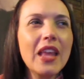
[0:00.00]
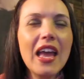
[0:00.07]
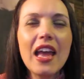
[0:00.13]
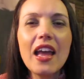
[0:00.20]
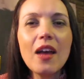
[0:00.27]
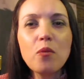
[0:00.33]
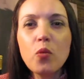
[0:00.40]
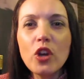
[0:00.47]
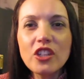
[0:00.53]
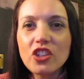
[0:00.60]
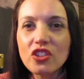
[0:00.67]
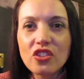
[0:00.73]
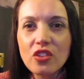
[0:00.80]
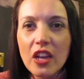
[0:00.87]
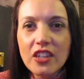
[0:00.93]

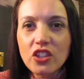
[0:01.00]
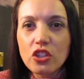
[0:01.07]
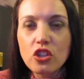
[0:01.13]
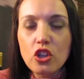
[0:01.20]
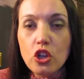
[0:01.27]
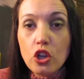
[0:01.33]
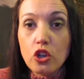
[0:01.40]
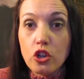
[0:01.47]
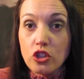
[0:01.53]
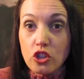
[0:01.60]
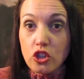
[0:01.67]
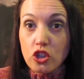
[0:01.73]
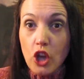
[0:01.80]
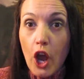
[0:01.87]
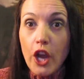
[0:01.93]
it doesn't
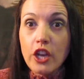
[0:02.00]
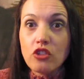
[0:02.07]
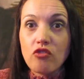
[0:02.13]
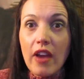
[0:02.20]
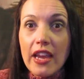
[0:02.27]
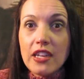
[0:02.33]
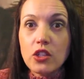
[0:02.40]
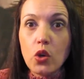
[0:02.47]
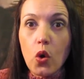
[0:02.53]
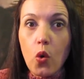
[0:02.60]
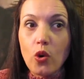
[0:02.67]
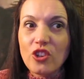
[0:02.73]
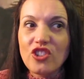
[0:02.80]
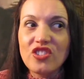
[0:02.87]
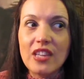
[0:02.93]
sound right
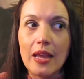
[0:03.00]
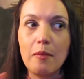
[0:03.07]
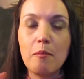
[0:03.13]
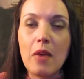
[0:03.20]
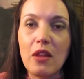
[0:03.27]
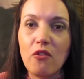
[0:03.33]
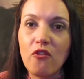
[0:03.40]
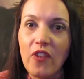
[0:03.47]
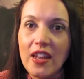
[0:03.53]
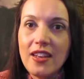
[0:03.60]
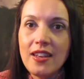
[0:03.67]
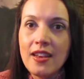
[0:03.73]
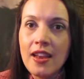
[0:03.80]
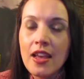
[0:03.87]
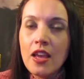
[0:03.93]
or seem
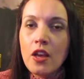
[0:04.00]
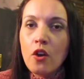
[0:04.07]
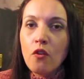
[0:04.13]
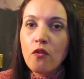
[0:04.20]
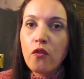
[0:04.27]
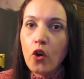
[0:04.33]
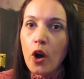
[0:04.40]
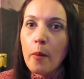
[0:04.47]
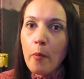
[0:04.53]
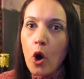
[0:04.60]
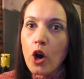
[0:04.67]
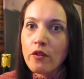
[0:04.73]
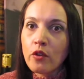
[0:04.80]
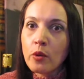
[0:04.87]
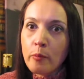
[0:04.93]
fitting for a
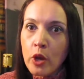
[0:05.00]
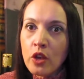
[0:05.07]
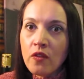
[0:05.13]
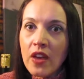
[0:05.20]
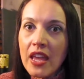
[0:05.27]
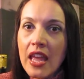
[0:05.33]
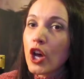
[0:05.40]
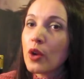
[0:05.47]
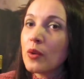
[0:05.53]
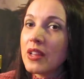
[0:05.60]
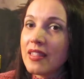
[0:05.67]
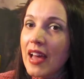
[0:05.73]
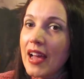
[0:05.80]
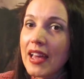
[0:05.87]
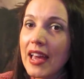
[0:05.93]
Marvel movie. Not only
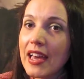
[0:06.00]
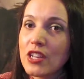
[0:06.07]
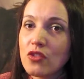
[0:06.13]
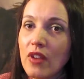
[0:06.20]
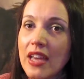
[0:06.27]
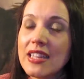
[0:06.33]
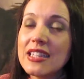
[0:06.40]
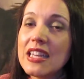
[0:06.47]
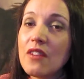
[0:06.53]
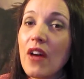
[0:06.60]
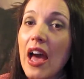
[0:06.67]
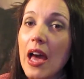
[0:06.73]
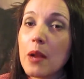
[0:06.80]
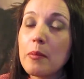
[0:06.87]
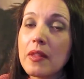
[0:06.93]
that, guys, right, see if it
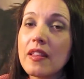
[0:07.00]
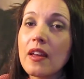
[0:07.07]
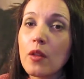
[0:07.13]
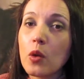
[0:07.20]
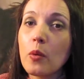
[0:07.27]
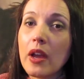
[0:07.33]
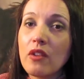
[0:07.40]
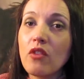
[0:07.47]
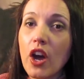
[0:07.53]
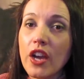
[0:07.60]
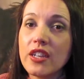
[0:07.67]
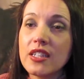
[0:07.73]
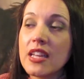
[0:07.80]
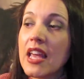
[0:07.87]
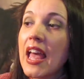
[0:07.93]
had been the other way
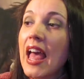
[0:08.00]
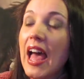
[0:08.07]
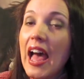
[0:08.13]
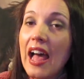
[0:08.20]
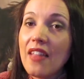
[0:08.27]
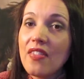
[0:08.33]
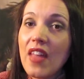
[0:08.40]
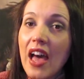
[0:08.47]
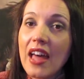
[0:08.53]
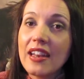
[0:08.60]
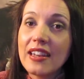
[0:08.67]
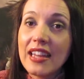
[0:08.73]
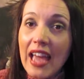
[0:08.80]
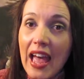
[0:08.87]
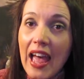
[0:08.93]
round and
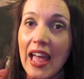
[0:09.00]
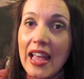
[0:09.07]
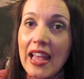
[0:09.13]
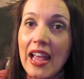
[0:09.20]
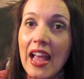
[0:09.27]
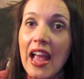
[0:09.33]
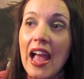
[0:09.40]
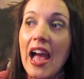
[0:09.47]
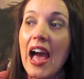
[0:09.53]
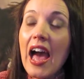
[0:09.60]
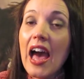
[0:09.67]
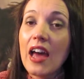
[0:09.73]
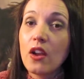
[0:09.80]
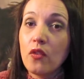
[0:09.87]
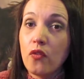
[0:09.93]
that guy
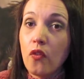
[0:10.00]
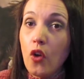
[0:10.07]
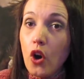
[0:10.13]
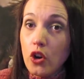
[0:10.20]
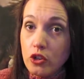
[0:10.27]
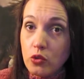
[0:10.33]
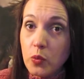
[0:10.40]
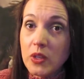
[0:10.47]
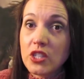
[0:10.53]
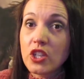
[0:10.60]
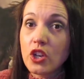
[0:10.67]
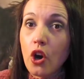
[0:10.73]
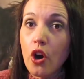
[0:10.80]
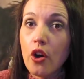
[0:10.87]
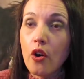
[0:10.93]
had have
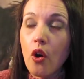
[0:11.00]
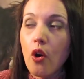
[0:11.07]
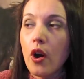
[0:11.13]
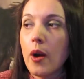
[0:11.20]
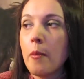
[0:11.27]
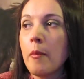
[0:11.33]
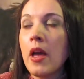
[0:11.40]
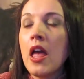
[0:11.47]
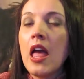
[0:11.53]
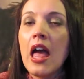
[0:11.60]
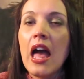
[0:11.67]
twisted her arm